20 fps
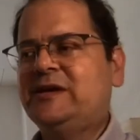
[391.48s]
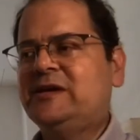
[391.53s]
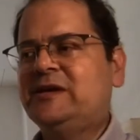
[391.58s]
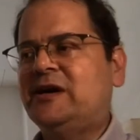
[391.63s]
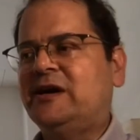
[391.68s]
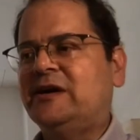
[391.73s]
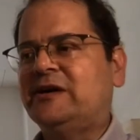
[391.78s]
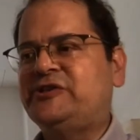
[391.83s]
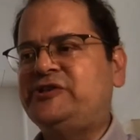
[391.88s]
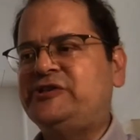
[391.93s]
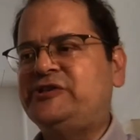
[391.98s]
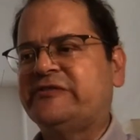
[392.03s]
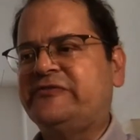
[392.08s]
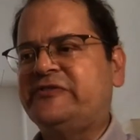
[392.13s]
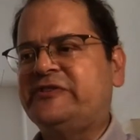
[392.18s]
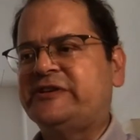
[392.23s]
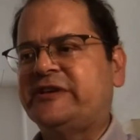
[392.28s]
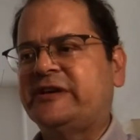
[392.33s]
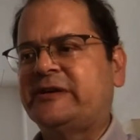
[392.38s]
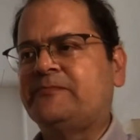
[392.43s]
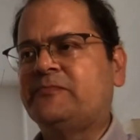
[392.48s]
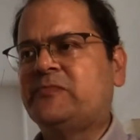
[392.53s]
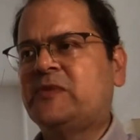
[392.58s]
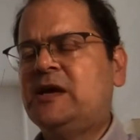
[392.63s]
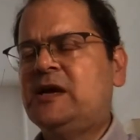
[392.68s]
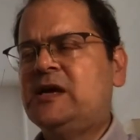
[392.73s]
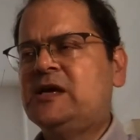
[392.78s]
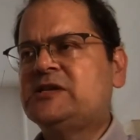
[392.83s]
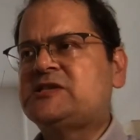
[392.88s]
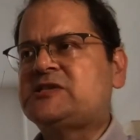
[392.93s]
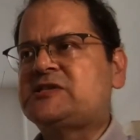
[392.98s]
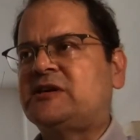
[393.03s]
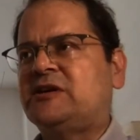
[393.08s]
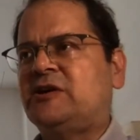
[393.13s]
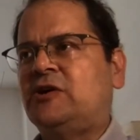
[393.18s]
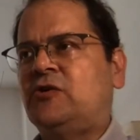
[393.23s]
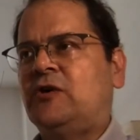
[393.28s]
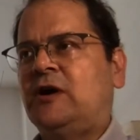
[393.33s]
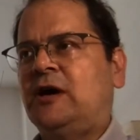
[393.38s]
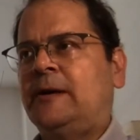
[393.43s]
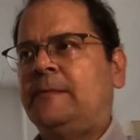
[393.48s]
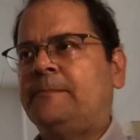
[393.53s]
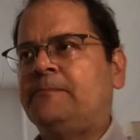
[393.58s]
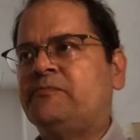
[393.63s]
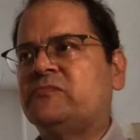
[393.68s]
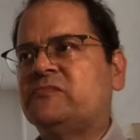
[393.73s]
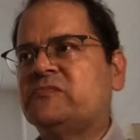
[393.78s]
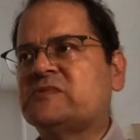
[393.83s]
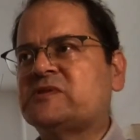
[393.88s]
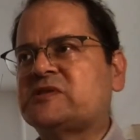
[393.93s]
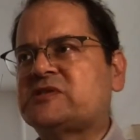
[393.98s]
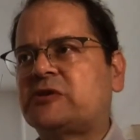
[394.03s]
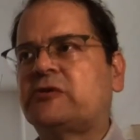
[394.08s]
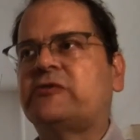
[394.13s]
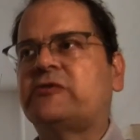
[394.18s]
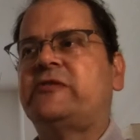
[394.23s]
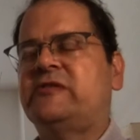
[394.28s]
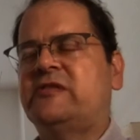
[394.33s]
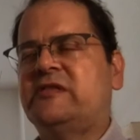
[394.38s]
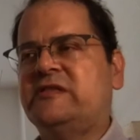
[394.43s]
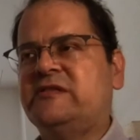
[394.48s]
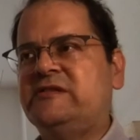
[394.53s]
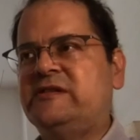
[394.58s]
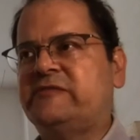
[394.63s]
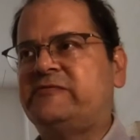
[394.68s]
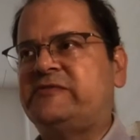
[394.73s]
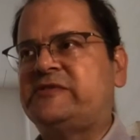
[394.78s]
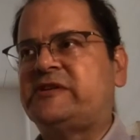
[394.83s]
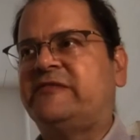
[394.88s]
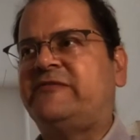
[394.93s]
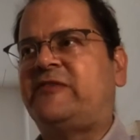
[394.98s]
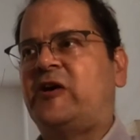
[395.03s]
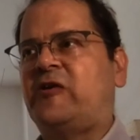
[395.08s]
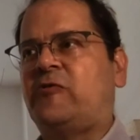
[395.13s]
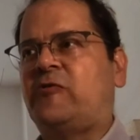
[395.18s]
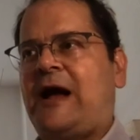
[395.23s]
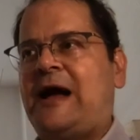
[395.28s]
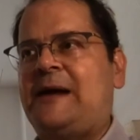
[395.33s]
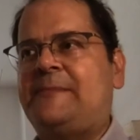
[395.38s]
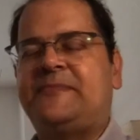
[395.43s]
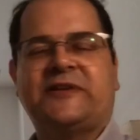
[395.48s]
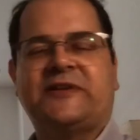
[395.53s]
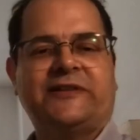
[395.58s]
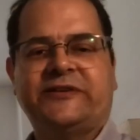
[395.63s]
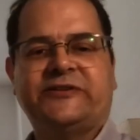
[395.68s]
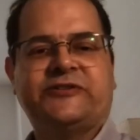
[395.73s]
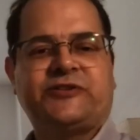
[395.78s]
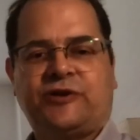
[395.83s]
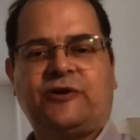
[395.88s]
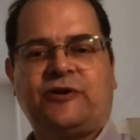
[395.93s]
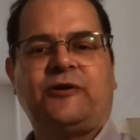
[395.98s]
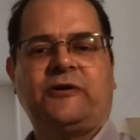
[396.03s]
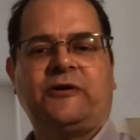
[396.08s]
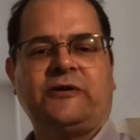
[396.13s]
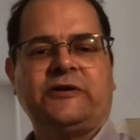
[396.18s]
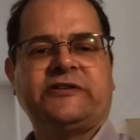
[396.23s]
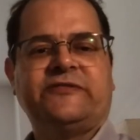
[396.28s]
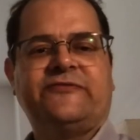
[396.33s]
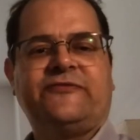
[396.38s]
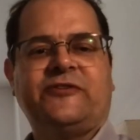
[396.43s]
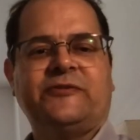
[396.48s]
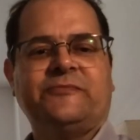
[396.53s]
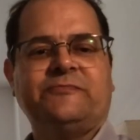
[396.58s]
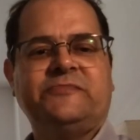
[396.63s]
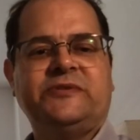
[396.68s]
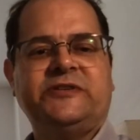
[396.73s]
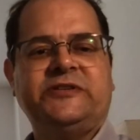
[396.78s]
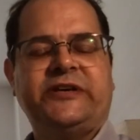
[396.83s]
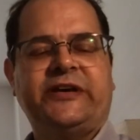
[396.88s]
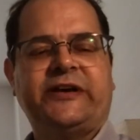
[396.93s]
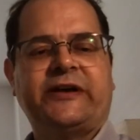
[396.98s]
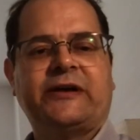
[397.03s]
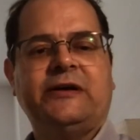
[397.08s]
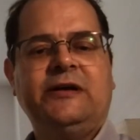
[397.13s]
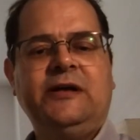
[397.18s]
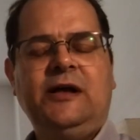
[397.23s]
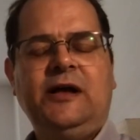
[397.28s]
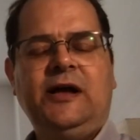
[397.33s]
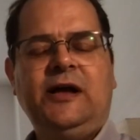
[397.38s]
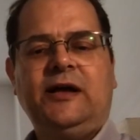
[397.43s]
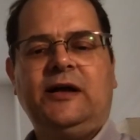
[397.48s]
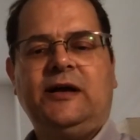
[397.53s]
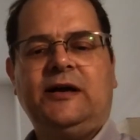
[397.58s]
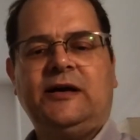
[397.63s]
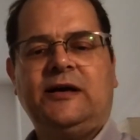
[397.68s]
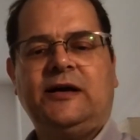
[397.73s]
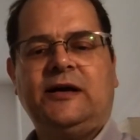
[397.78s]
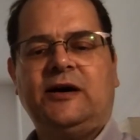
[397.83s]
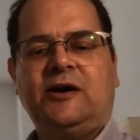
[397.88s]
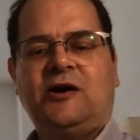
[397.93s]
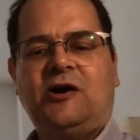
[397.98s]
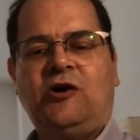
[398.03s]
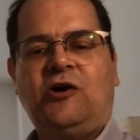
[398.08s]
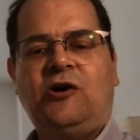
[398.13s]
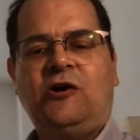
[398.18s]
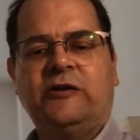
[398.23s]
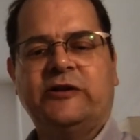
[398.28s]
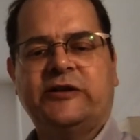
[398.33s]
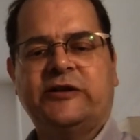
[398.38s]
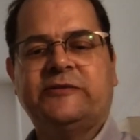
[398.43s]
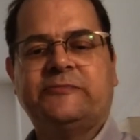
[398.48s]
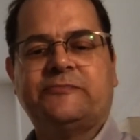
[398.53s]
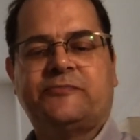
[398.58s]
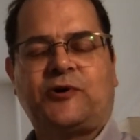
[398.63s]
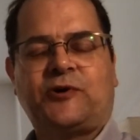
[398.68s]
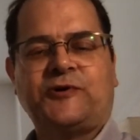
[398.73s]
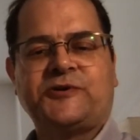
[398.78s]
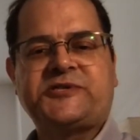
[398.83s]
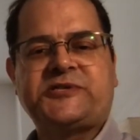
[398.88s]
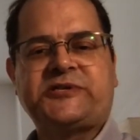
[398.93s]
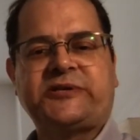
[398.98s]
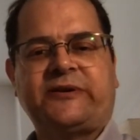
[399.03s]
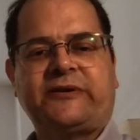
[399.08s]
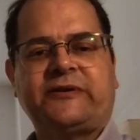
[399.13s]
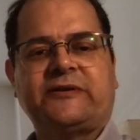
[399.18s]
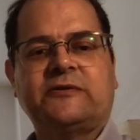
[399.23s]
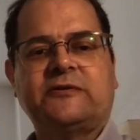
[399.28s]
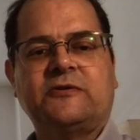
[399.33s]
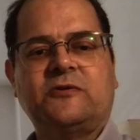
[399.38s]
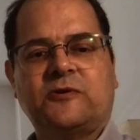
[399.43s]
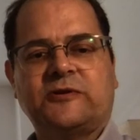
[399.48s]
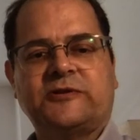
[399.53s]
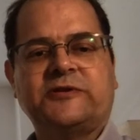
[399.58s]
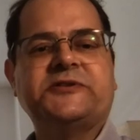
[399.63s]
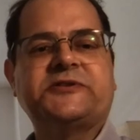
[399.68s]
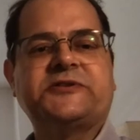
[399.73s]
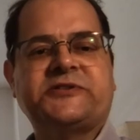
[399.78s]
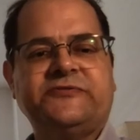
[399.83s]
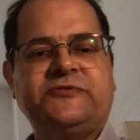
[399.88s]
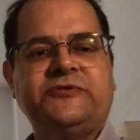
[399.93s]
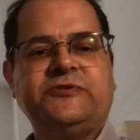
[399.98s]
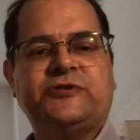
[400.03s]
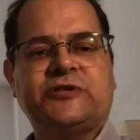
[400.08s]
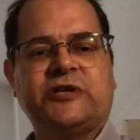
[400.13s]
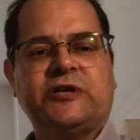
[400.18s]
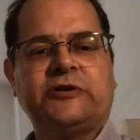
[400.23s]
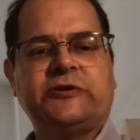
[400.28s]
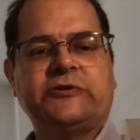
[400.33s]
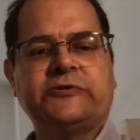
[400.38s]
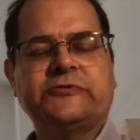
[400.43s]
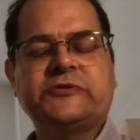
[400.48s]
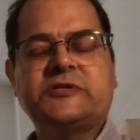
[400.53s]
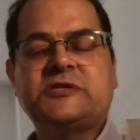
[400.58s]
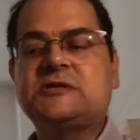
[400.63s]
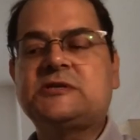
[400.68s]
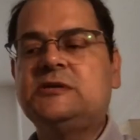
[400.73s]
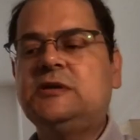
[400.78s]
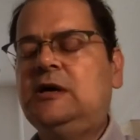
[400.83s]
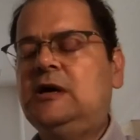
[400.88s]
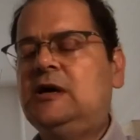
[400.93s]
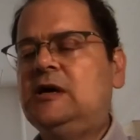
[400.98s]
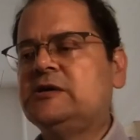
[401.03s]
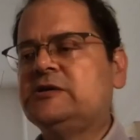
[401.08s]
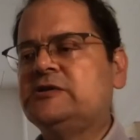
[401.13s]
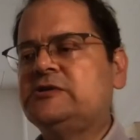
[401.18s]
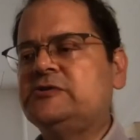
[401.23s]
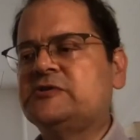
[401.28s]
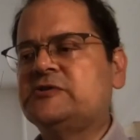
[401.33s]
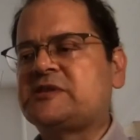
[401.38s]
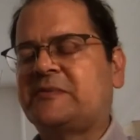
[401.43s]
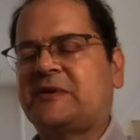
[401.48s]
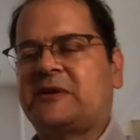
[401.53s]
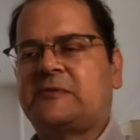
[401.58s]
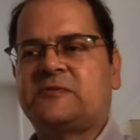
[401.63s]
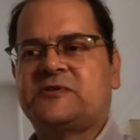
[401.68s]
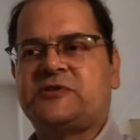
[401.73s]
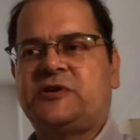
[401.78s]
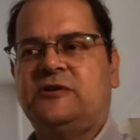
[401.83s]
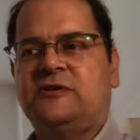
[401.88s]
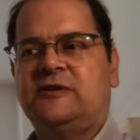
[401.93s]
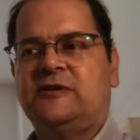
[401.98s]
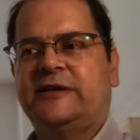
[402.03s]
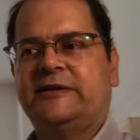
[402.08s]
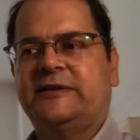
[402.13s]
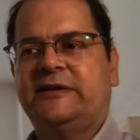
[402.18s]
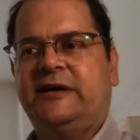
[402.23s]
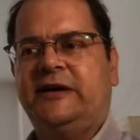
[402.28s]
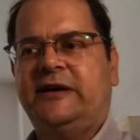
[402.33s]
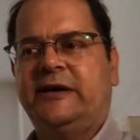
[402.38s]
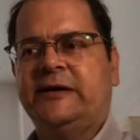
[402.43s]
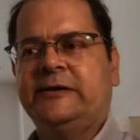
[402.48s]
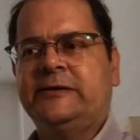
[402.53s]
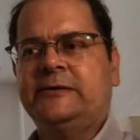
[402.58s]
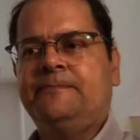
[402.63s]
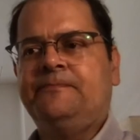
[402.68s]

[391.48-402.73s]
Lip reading: shifting. So, so it very rapidly turned from being all in person, or at least if you chose, to something that was all online.